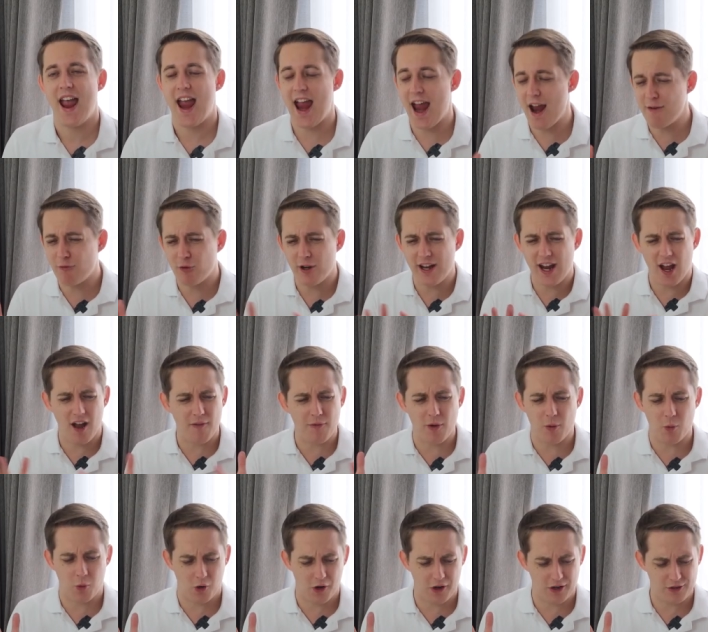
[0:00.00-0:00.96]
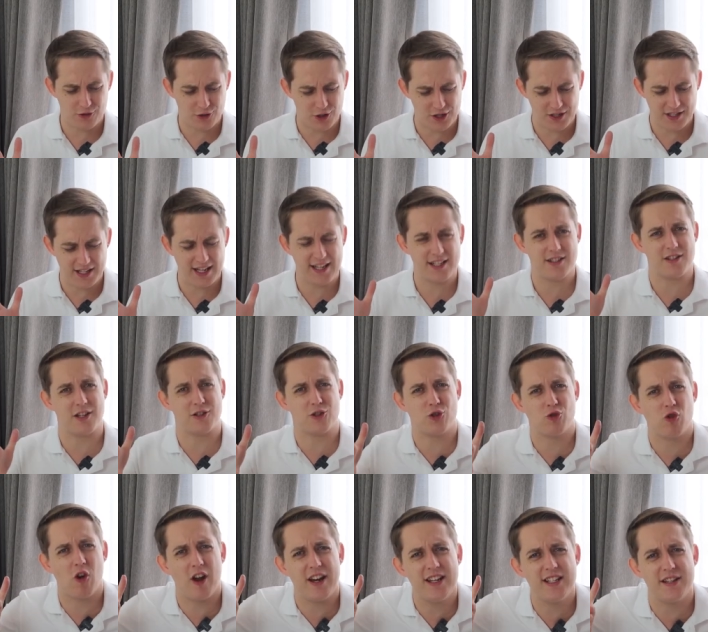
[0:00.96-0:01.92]
Every other word just needs to
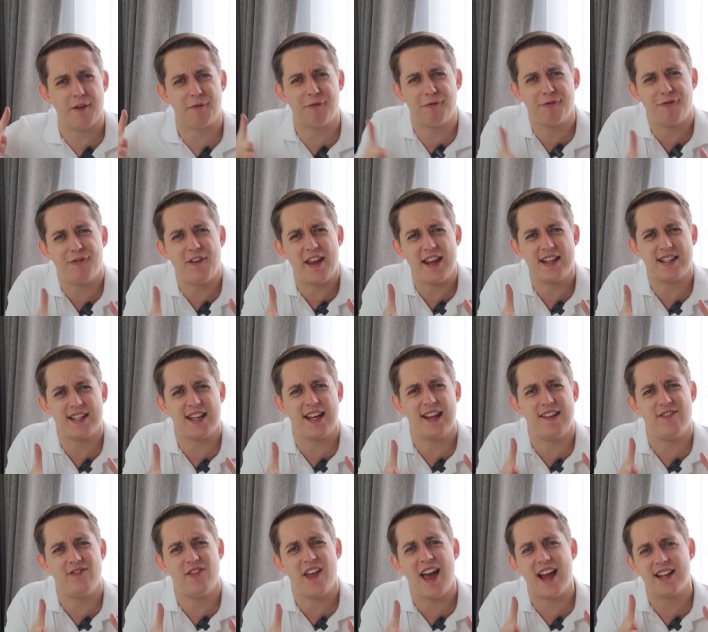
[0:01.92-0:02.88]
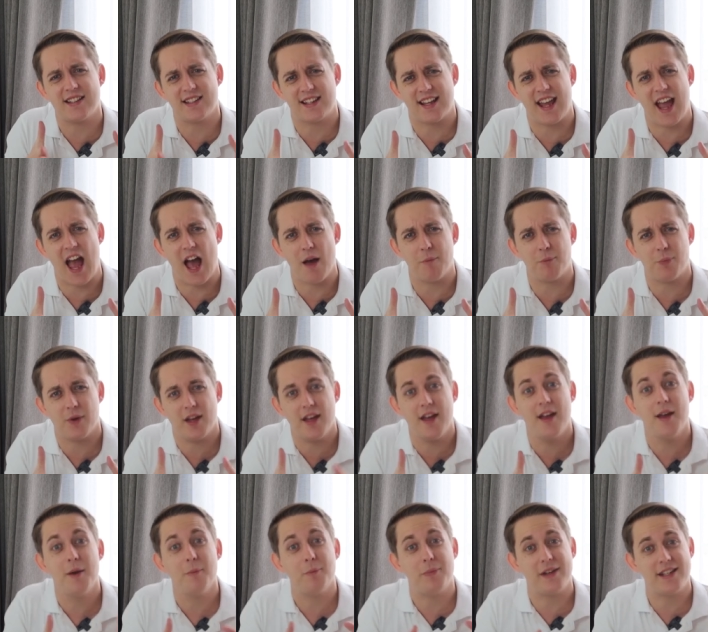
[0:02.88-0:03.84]
try to fit in that gap
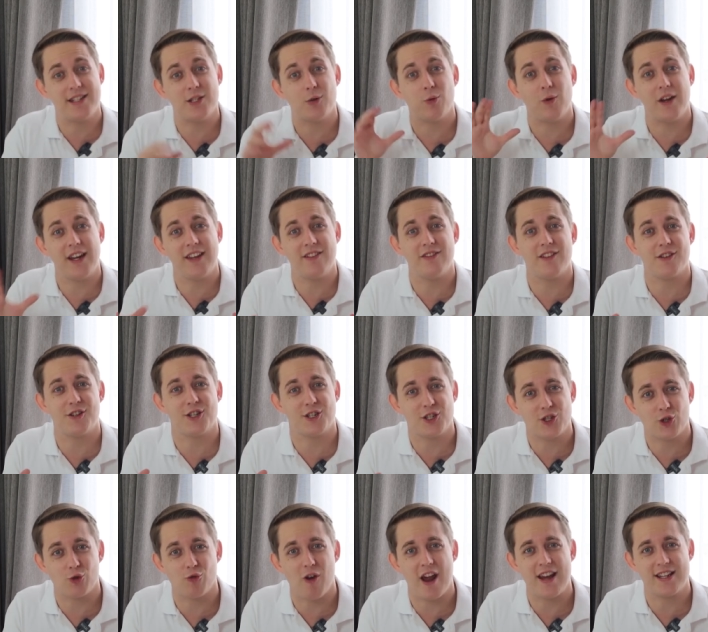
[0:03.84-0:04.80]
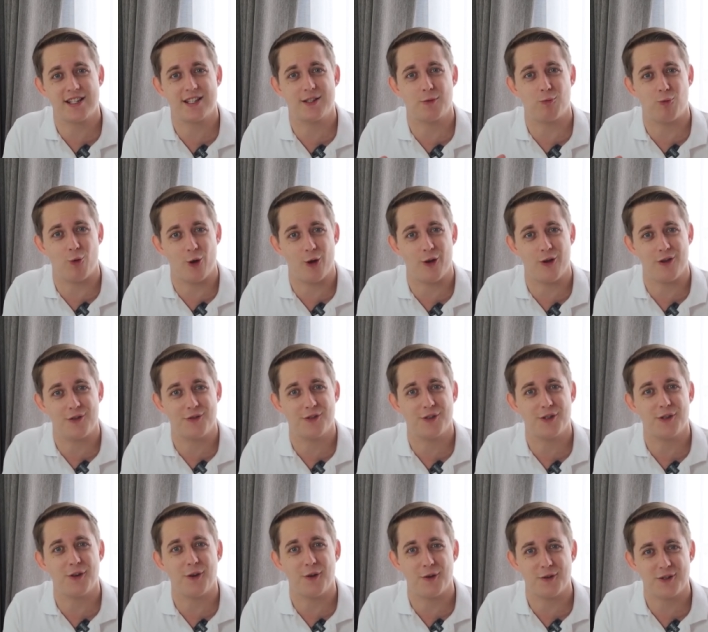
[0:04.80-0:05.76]
between the stressed
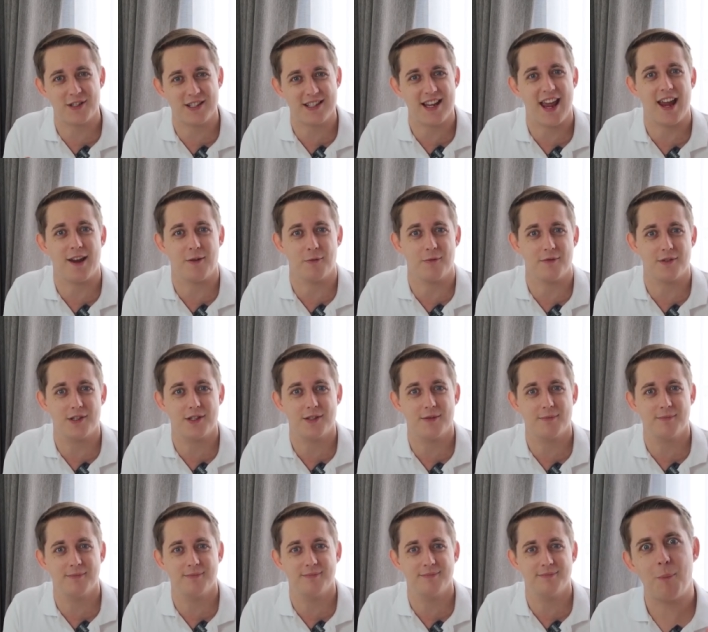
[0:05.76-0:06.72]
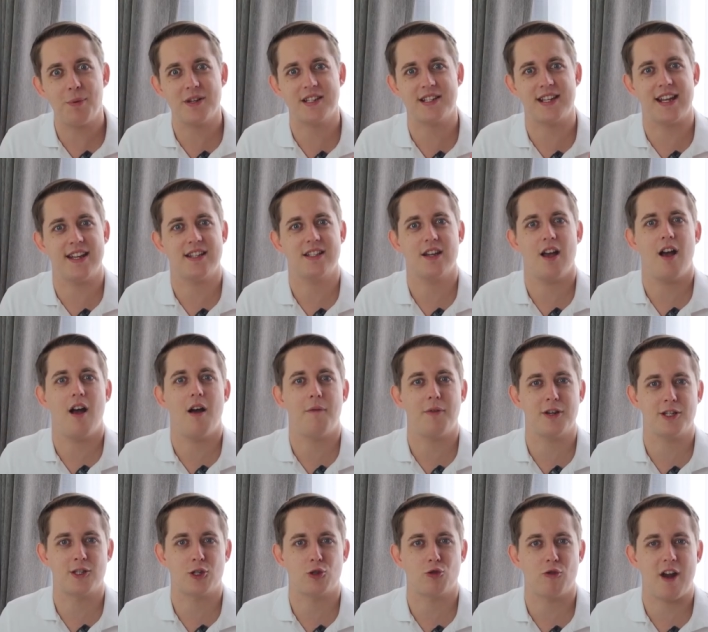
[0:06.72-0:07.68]
words or sounds. The opposite of
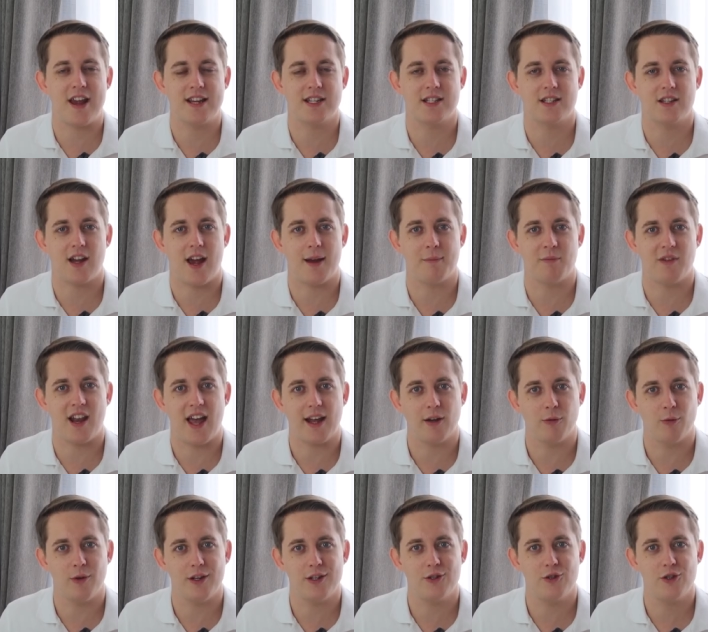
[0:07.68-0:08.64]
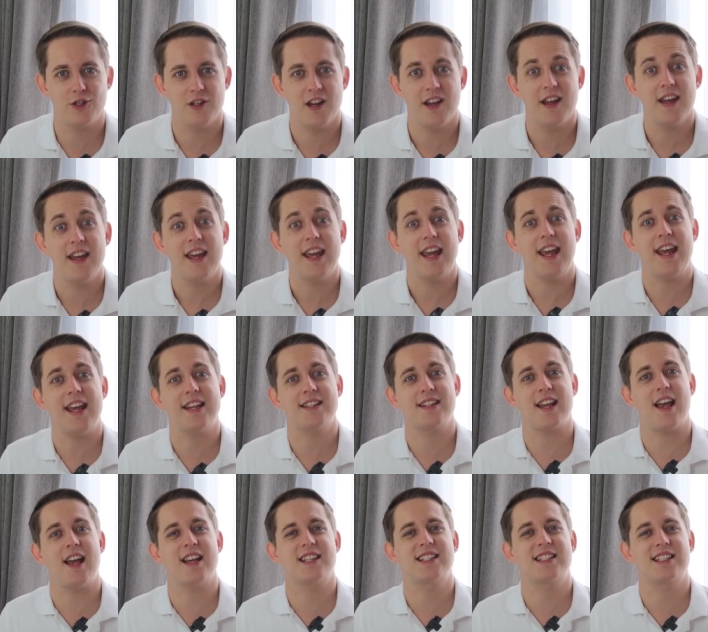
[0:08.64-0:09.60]
a stress timed language
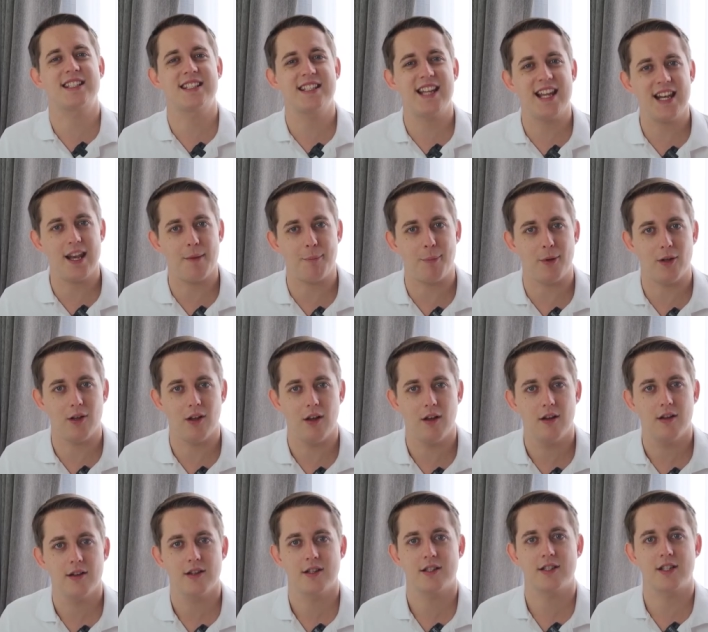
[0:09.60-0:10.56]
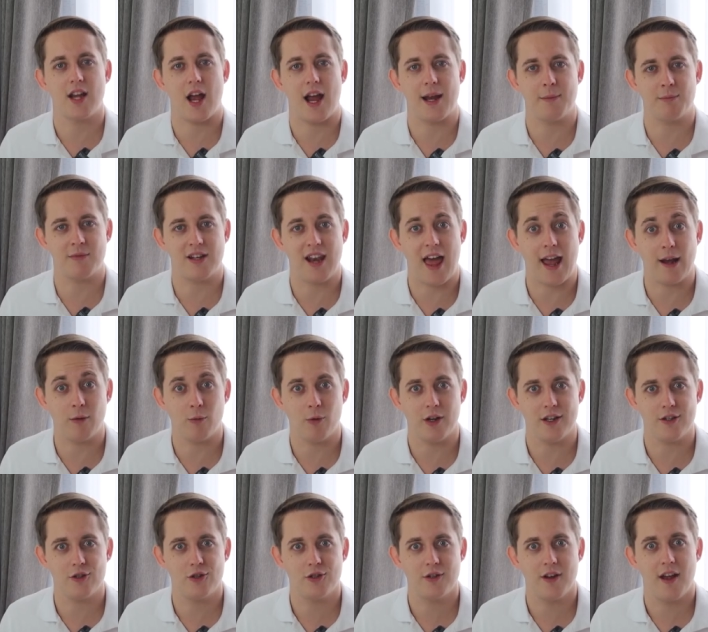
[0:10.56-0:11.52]
is a syllable timed
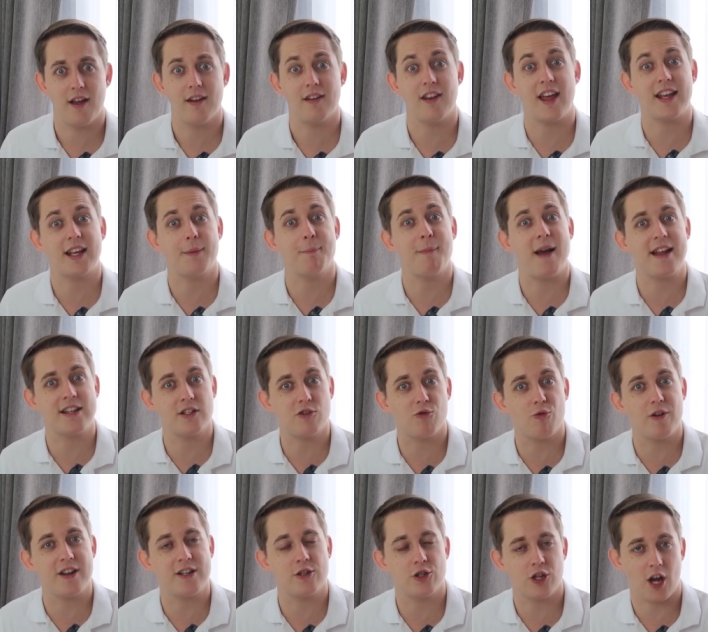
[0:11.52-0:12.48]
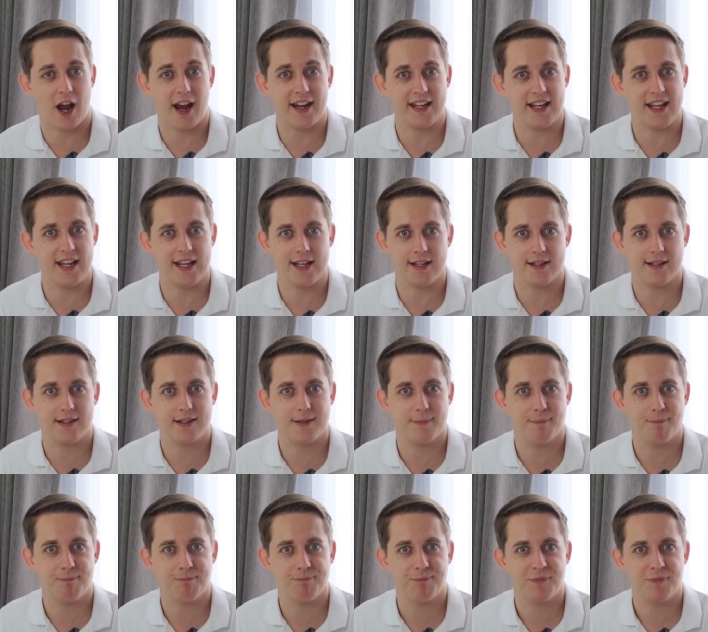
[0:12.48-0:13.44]
language, like Mandarin Chinese.